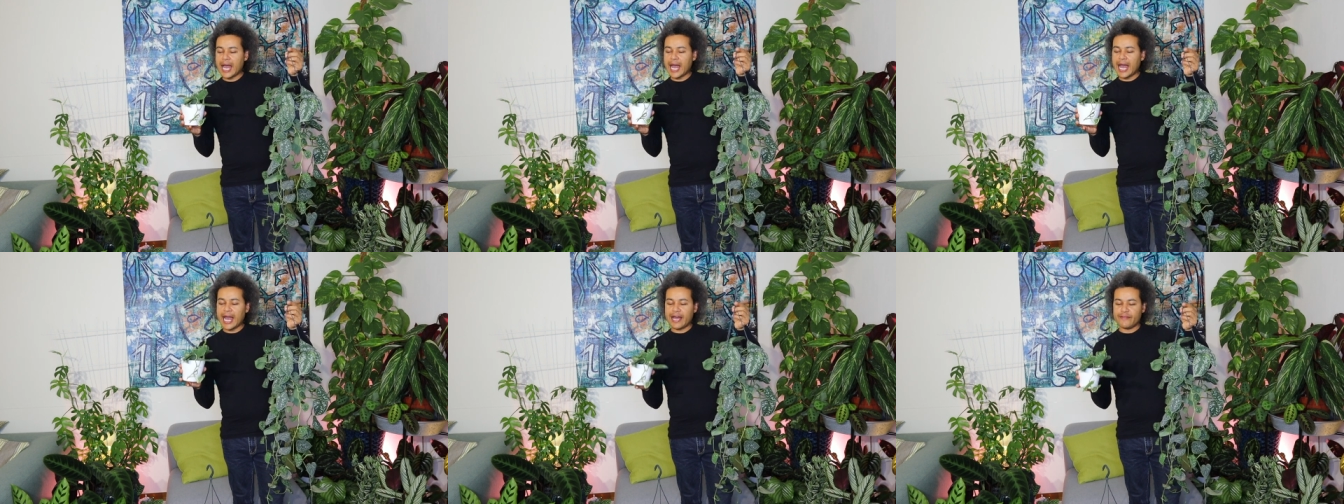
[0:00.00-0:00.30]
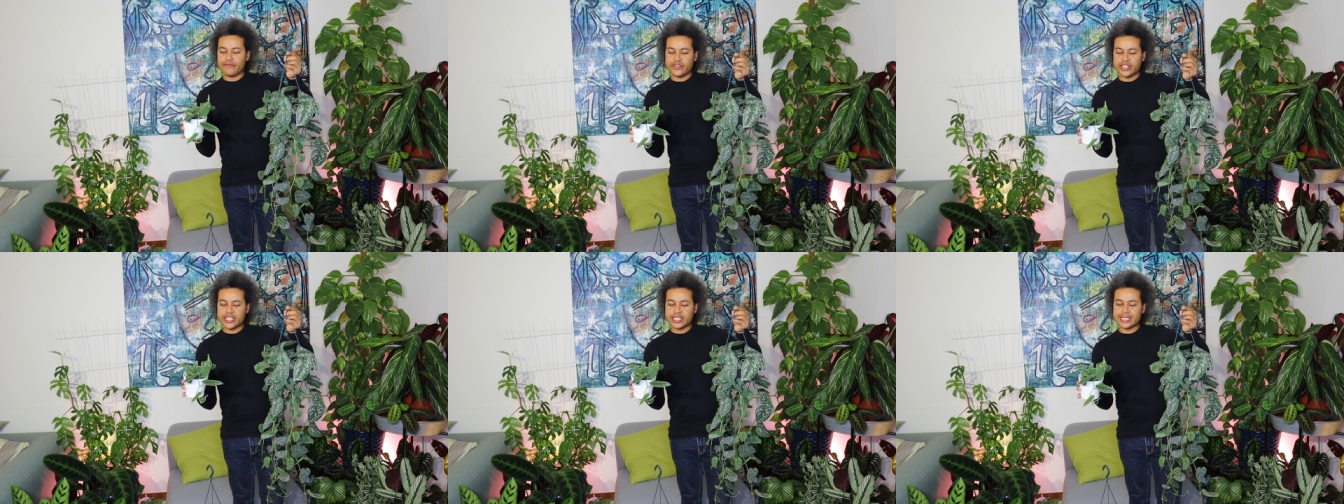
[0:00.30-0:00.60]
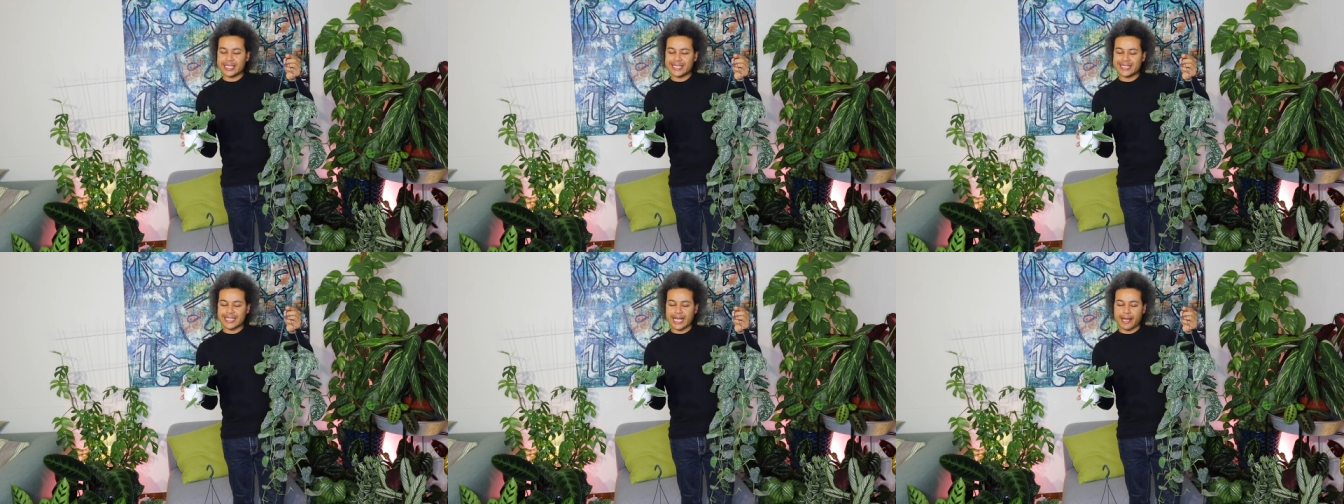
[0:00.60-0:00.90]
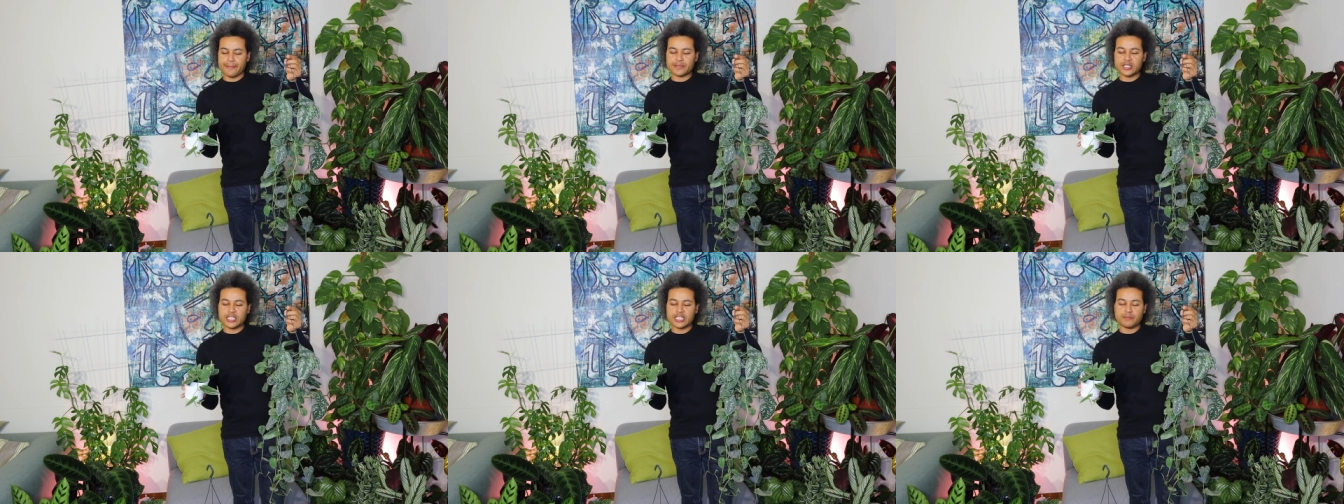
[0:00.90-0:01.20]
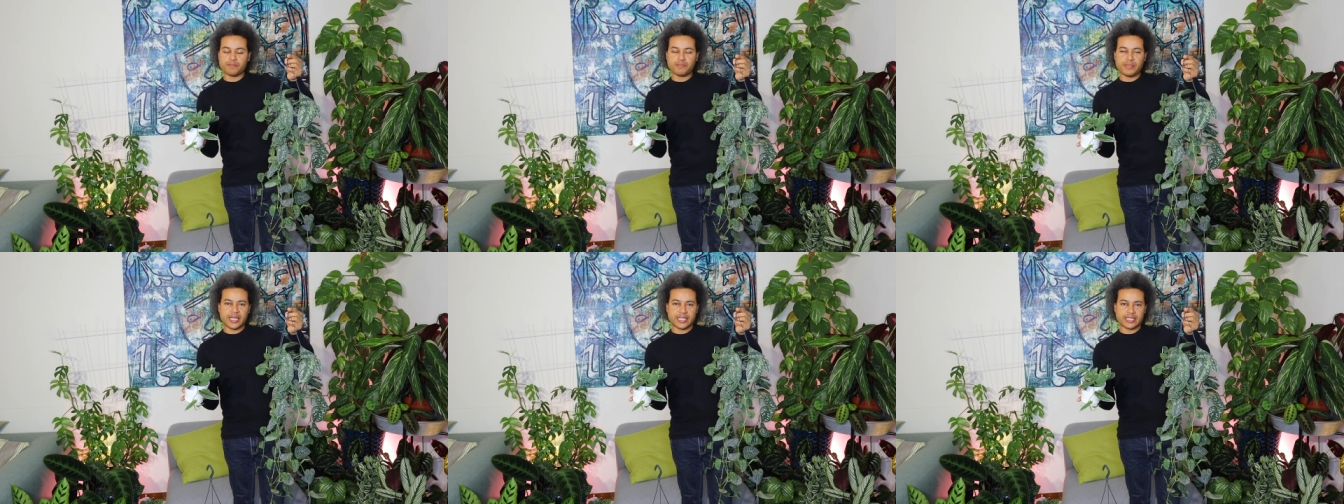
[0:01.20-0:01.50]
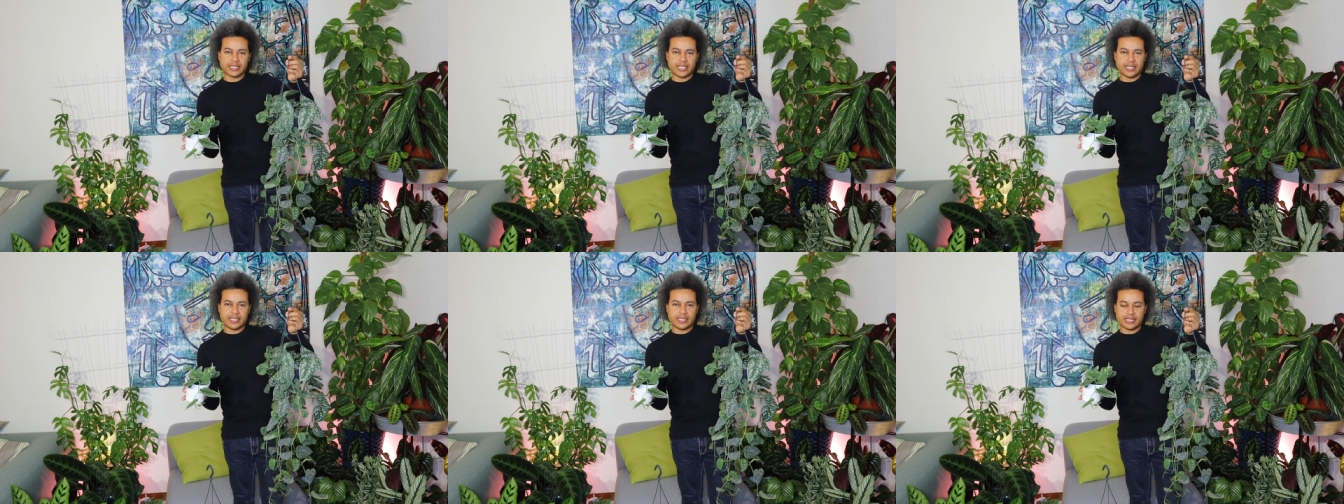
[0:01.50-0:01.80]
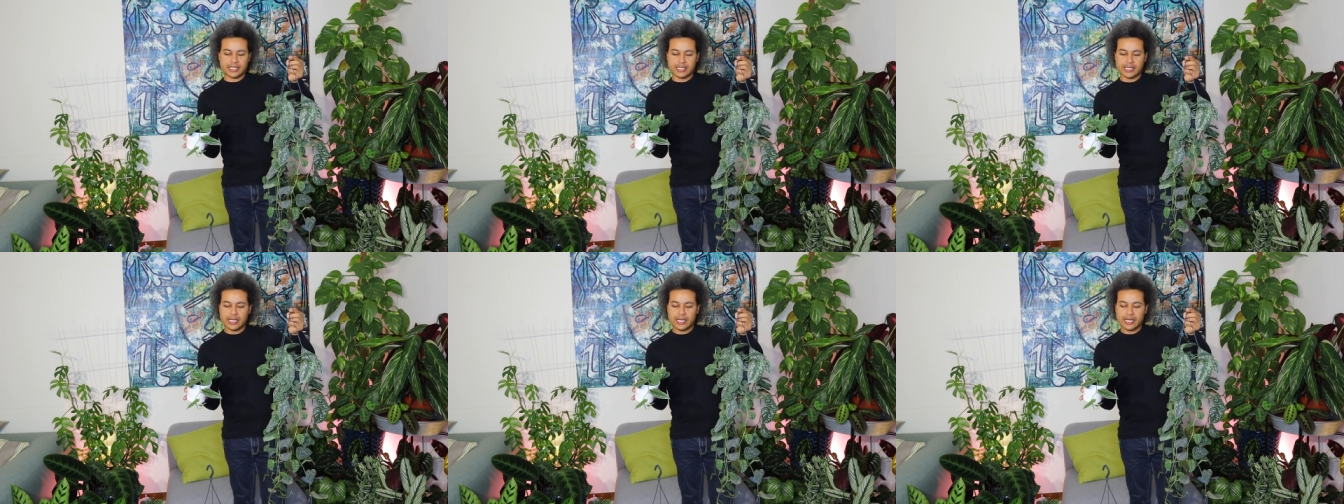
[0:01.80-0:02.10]
and this Scindapsus
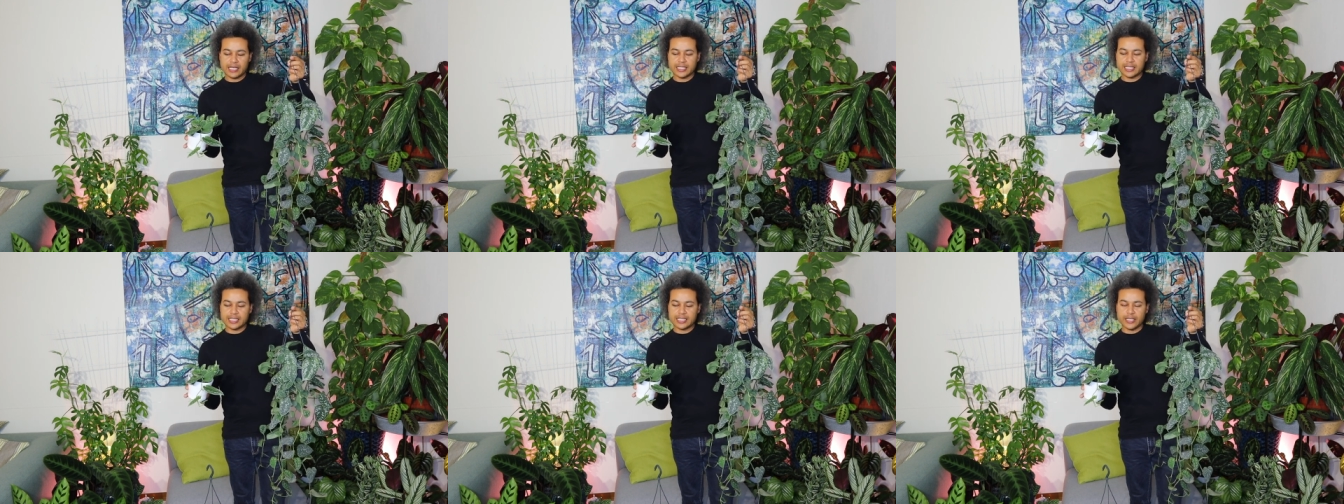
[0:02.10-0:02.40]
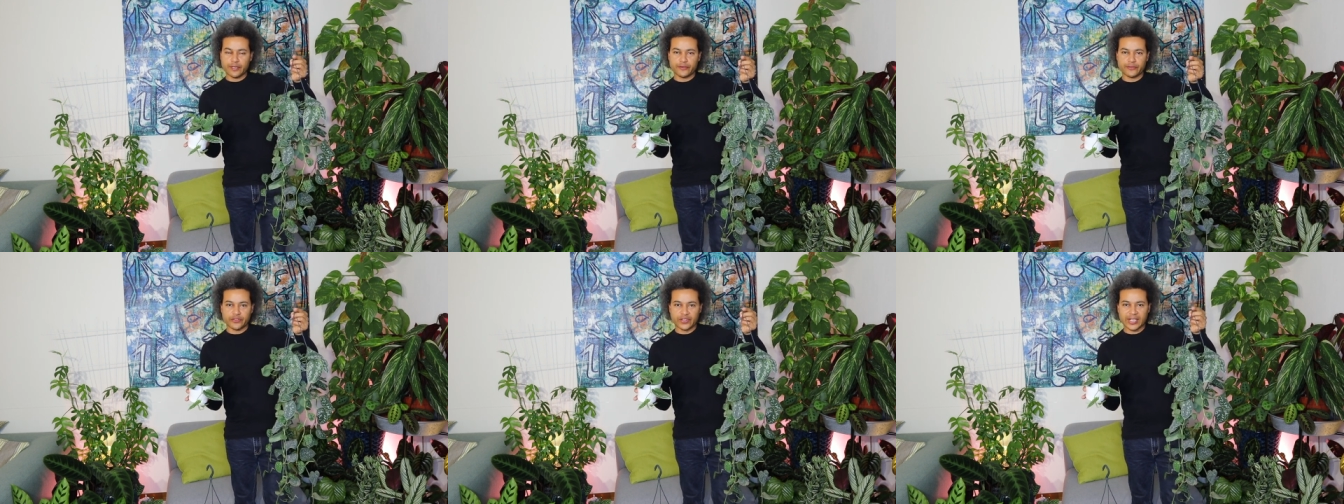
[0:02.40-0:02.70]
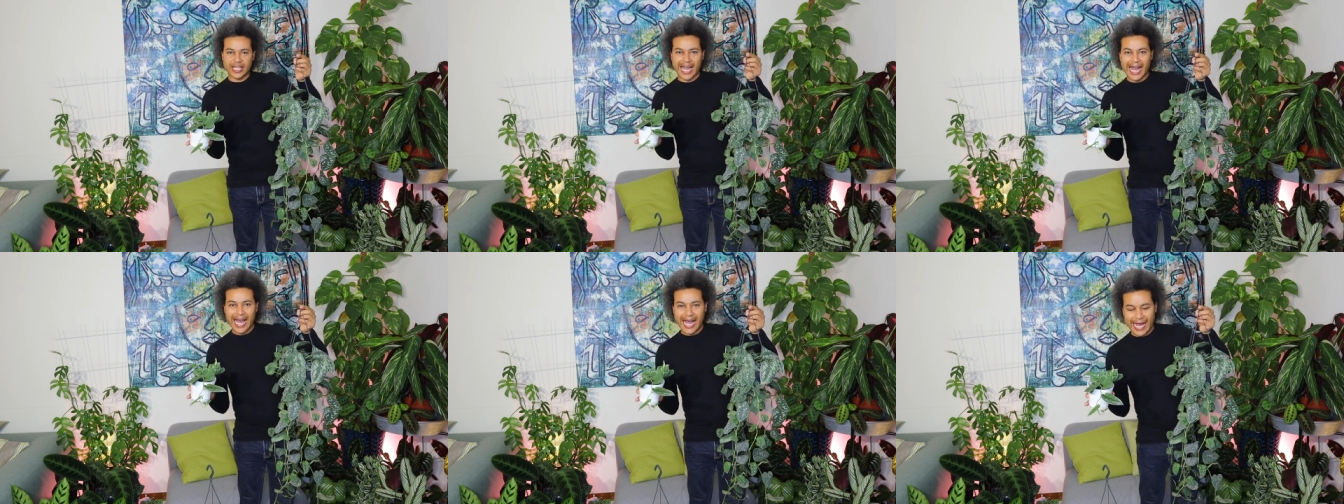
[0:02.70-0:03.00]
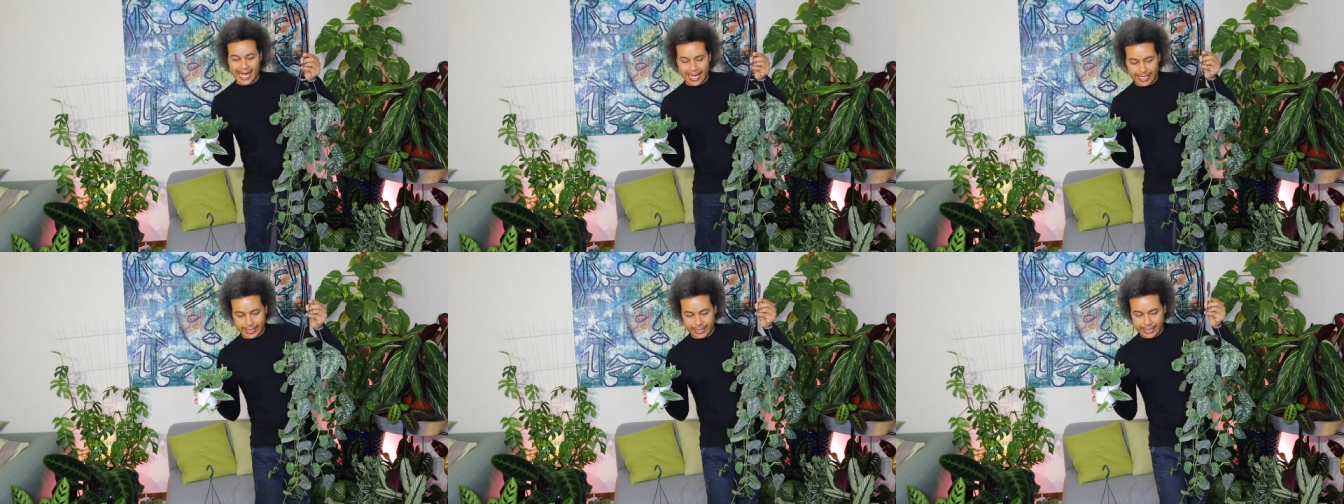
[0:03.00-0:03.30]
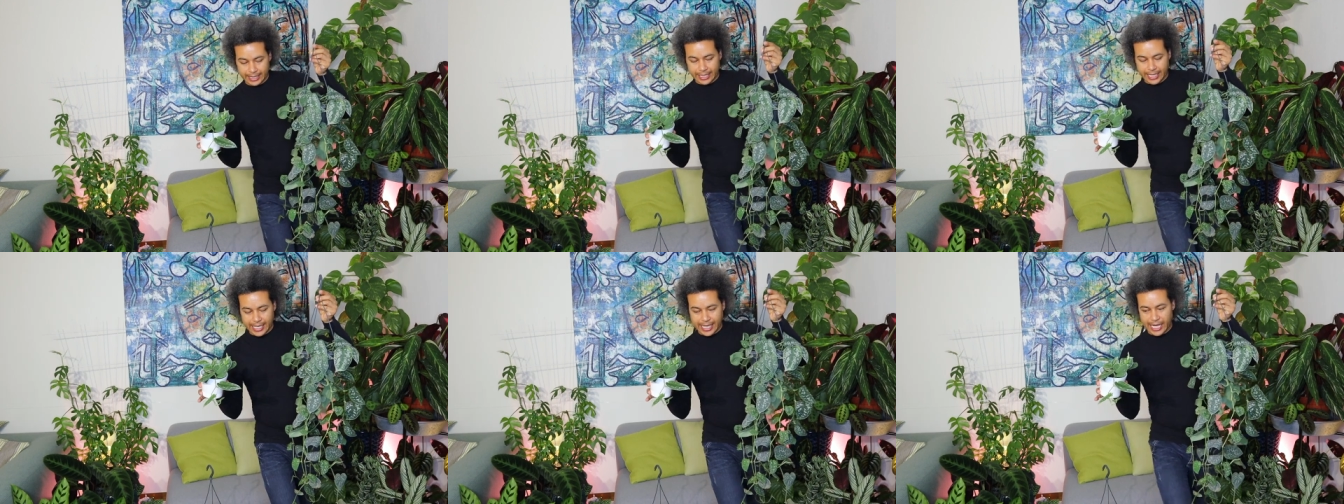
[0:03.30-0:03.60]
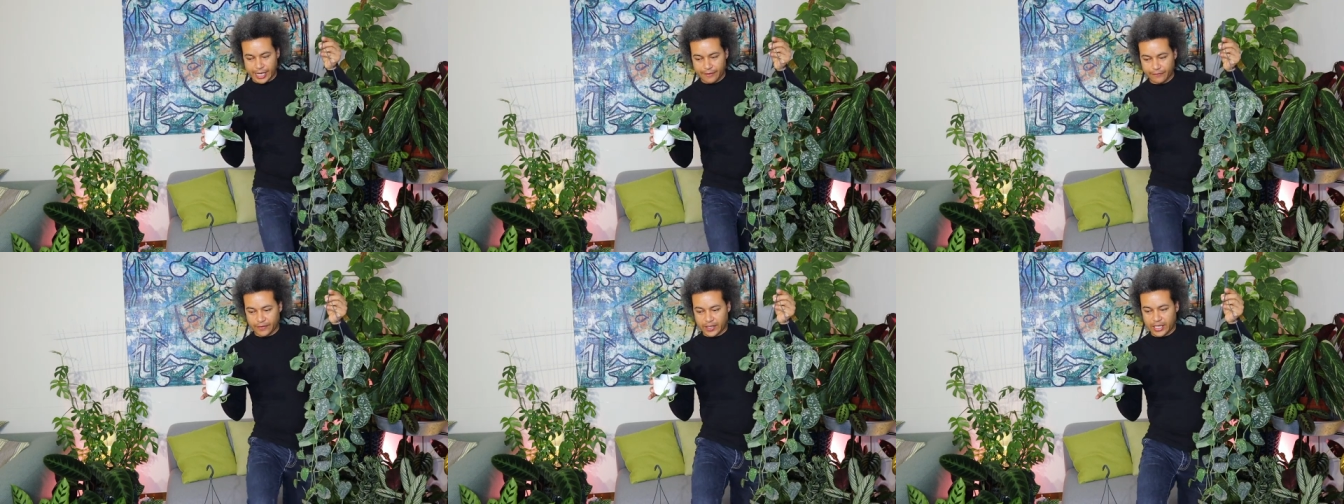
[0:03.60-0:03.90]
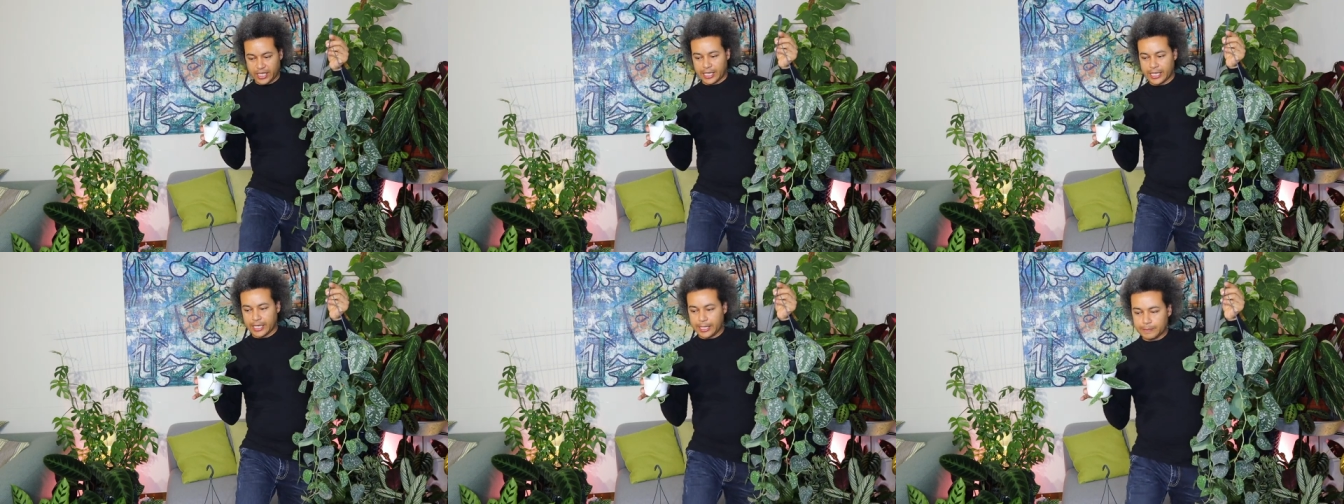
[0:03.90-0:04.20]
pictus silvery Ann that I have
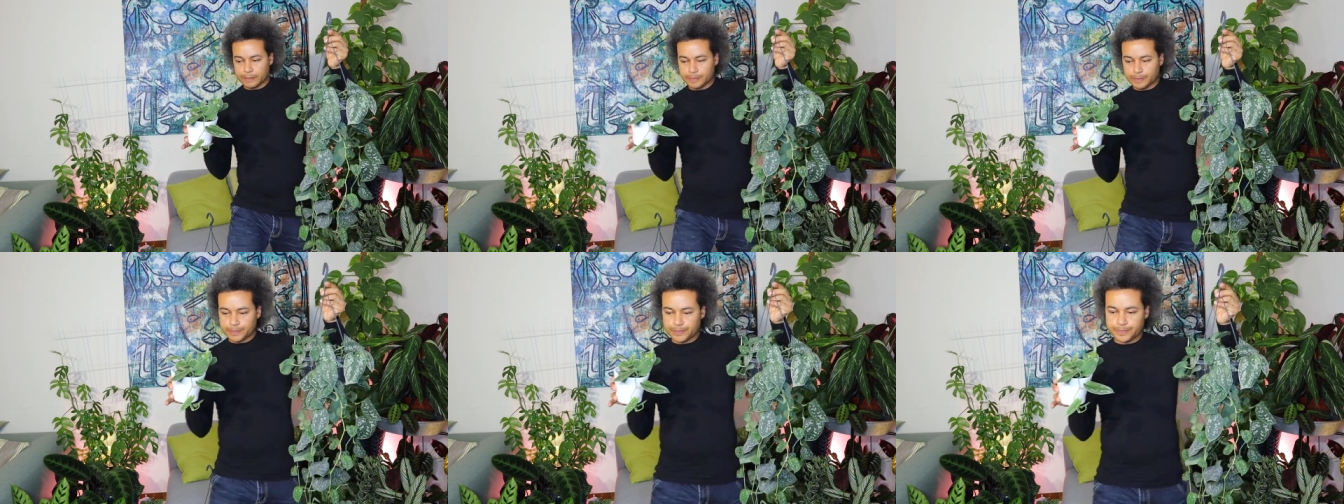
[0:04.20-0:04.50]
here.